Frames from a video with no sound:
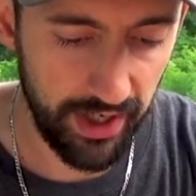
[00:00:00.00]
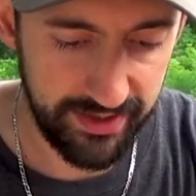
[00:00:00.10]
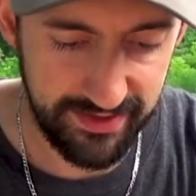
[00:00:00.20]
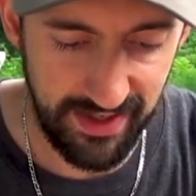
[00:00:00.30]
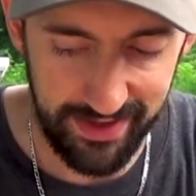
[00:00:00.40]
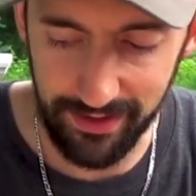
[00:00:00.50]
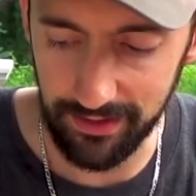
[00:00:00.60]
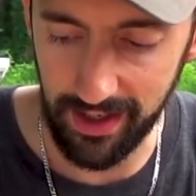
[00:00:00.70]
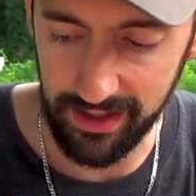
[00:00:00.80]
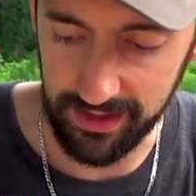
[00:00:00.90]
it's not the
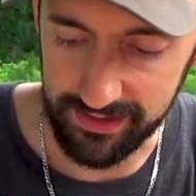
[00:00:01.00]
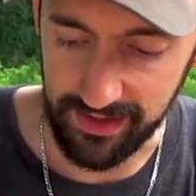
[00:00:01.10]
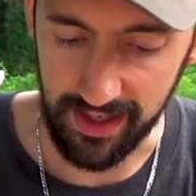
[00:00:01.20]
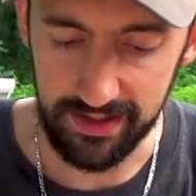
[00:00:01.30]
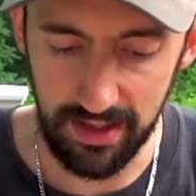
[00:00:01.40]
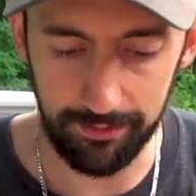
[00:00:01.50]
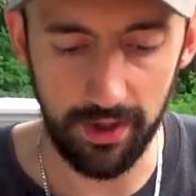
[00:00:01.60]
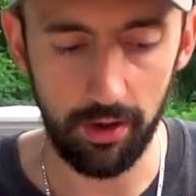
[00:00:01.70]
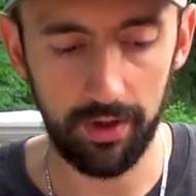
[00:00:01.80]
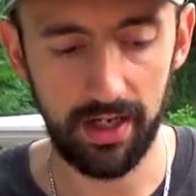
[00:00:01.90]
lightest. I ended up
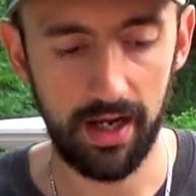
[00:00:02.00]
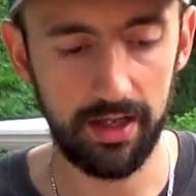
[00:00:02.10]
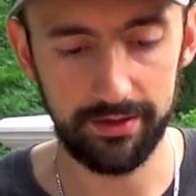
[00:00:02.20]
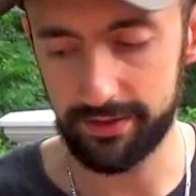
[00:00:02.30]
going on